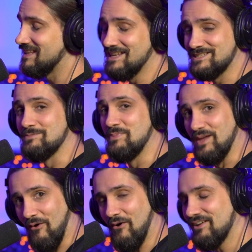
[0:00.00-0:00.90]
needs to be
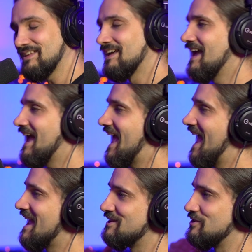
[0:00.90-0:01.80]
heard
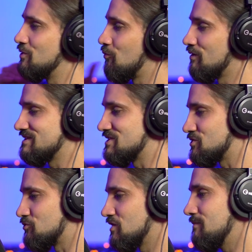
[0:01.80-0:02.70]
and you want to
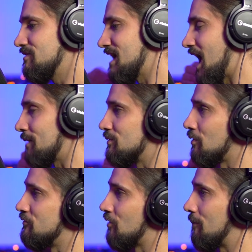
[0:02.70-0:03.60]
stream the output
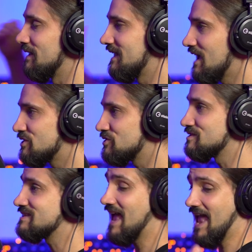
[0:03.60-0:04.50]
of your
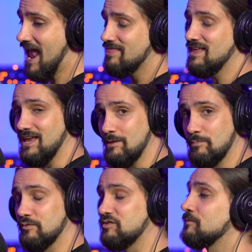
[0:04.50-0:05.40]
applications and the
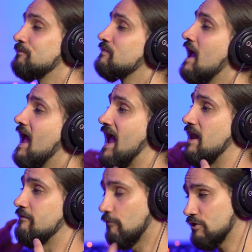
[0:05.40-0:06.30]
inputs.
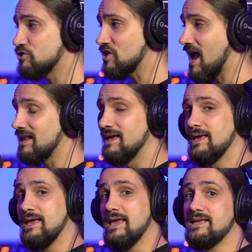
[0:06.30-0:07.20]
And voice chat
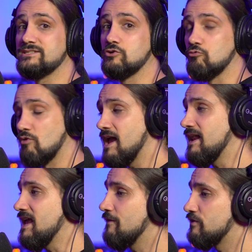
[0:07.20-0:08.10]
is
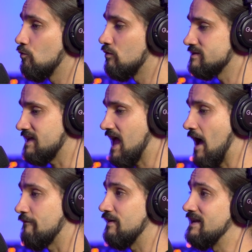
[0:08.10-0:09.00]
great if you want to
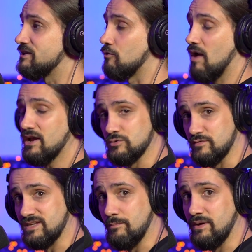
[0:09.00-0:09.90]
have interaction
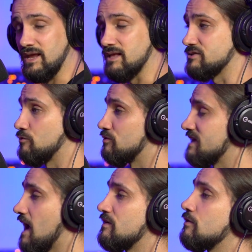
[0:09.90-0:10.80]
with somebody else, you want
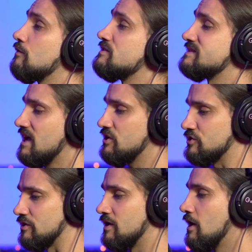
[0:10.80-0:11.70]
to have a
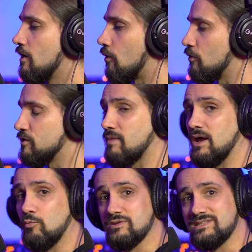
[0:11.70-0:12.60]
conversation, or you
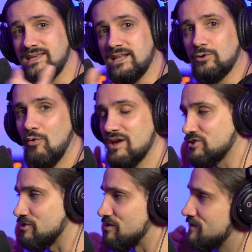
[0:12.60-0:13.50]
might want to get
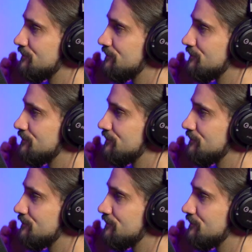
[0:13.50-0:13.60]
questions.